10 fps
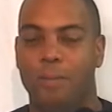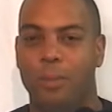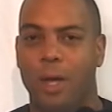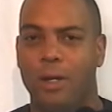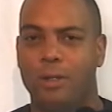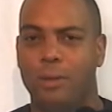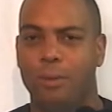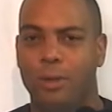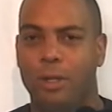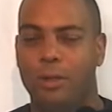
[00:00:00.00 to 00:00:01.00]
actually
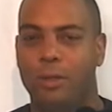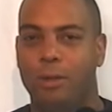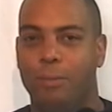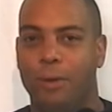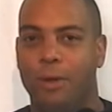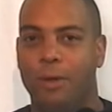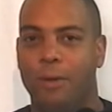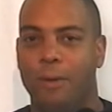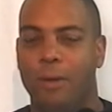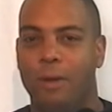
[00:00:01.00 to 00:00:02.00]
petitioned upon
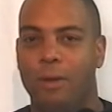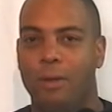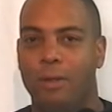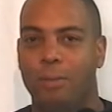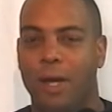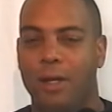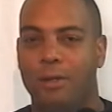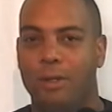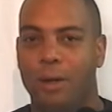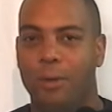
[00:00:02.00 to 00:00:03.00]
this
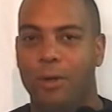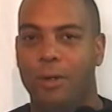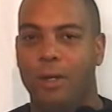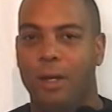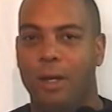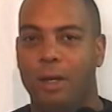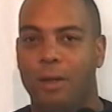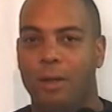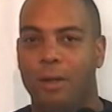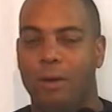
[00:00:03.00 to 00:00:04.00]
past summer,
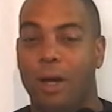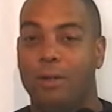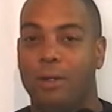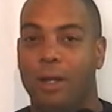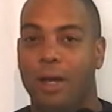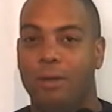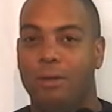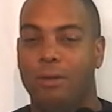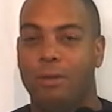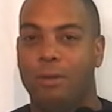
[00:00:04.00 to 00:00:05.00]
and actually
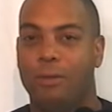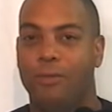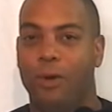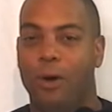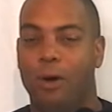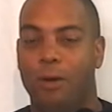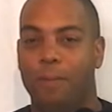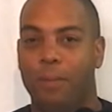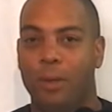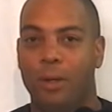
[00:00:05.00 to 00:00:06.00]
last fall,
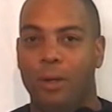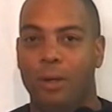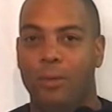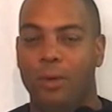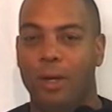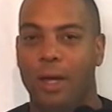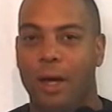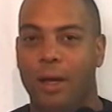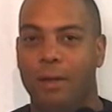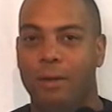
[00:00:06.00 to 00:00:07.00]
where they
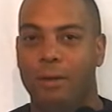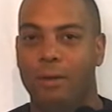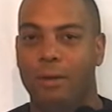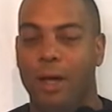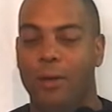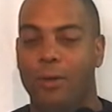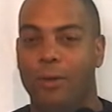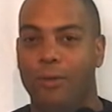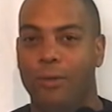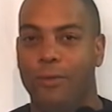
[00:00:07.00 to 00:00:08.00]
gathered
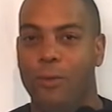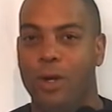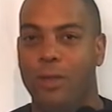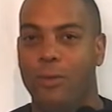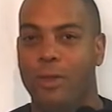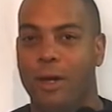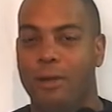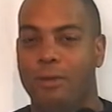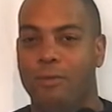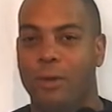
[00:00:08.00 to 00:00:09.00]
over 43,000